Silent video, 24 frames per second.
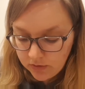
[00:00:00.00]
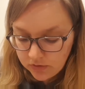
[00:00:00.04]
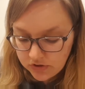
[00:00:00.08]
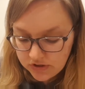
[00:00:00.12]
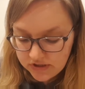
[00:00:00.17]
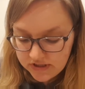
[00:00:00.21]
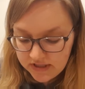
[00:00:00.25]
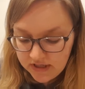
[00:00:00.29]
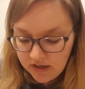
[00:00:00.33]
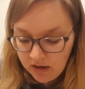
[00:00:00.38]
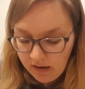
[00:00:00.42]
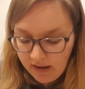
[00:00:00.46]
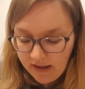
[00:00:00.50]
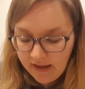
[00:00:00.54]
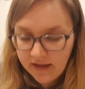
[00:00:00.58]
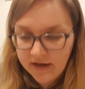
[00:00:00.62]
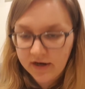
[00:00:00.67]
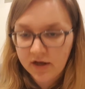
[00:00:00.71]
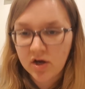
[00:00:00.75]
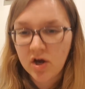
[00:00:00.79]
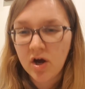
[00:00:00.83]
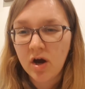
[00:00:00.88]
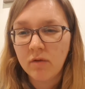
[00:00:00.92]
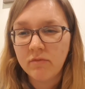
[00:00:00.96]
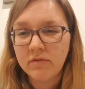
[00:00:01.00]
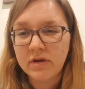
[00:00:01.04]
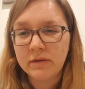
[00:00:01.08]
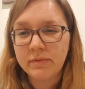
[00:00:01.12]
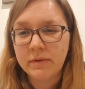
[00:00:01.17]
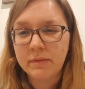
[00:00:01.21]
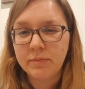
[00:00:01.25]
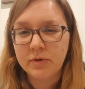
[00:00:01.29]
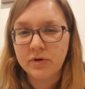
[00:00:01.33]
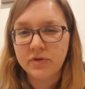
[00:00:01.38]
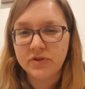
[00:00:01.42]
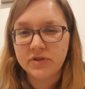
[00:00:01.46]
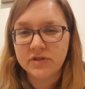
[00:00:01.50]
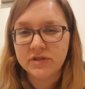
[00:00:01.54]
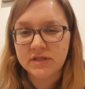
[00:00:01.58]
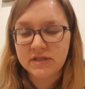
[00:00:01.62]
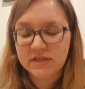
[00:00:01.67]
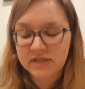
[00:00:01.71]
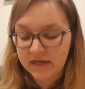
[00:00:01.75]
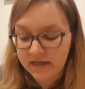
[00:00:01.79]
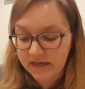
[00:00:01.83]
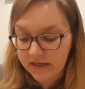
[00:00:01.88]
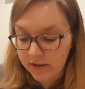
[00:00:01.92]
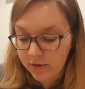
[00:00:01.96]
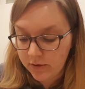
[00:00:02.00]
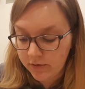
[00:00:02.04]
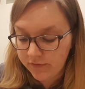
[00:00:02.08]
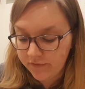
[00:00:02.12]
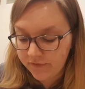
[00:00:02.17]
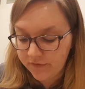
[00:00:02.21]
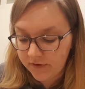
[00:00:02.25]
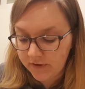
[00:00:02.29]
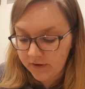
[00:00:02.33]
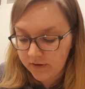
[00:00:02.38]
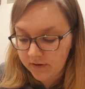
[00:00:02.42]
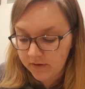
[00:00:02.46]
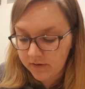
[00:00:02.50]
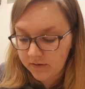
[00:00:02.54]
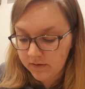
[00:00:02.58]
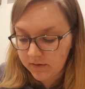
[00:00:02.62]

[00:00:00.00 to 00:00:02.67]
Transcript: on tonight, and I can't really be bothered to take it off the